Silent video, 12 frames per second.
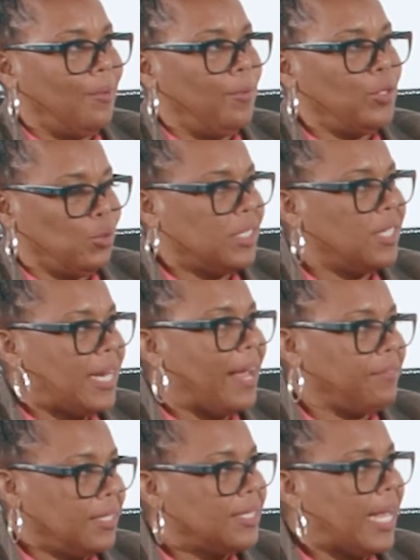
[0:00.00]
which was the
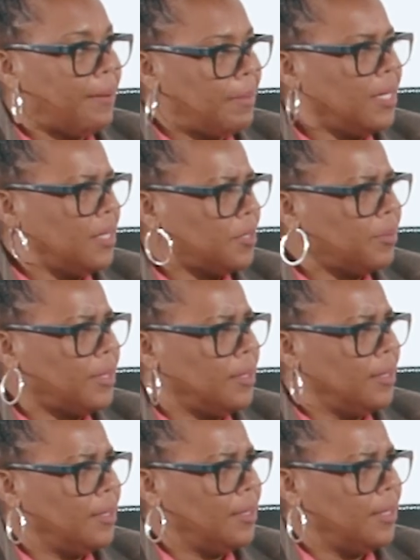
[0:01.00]
knife that stabbed my husband.
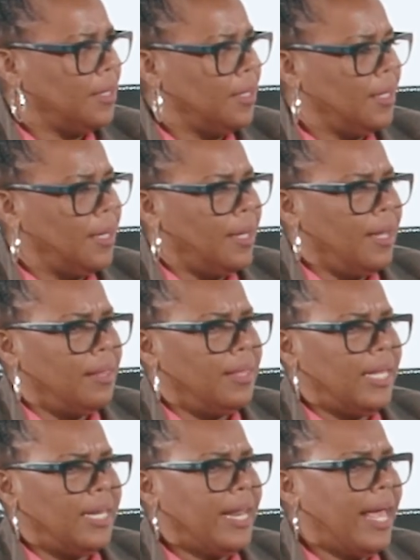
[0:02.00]
Then it